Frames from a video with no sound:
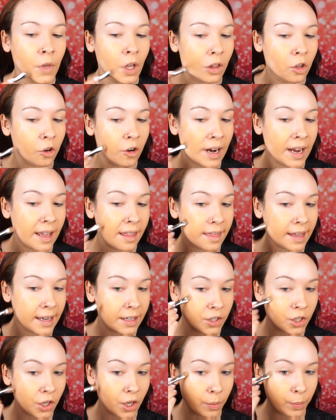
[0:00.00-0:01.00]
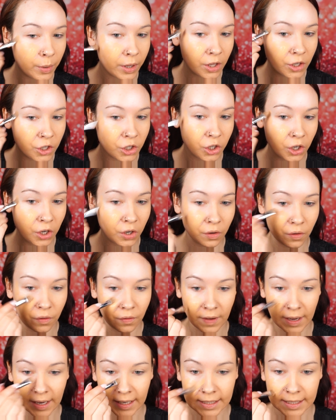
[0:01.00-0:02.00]
The great thing too about the Studio
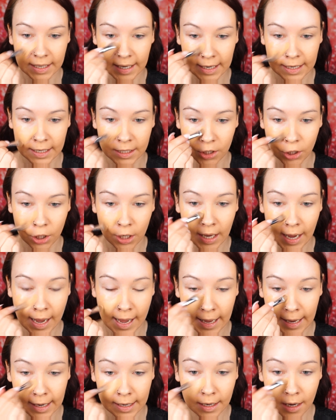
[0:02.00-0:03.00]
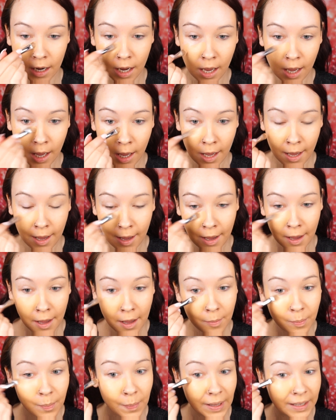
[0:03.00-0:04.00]
Fix is you can
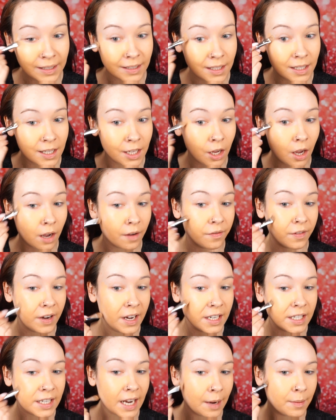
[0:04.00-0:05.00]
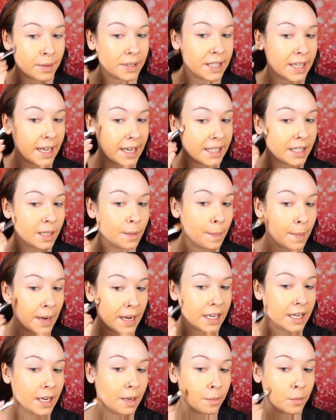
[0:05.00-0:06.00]
build the coverage. I would say it's a
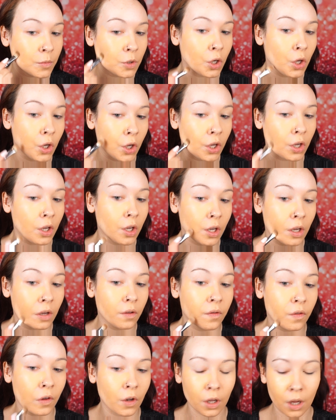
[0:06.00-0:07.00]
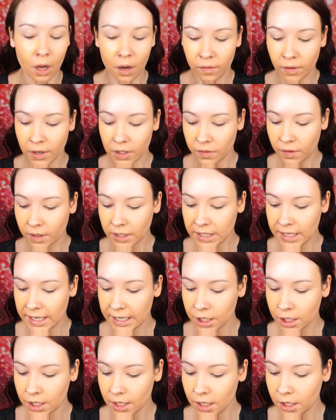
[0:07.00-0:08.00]
medium to full coverage
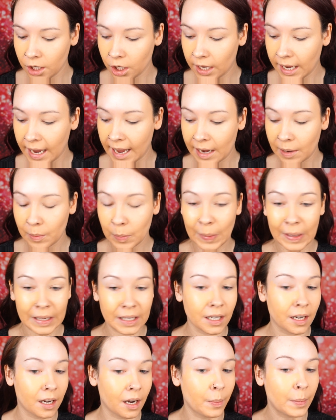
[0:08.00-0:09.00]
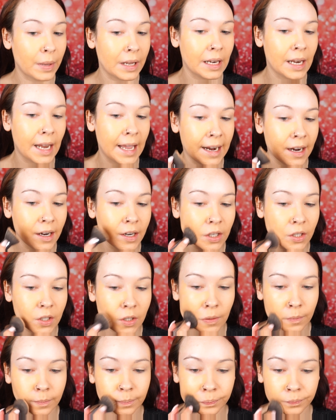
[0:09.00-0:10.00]
foundation. You can build it up in layers.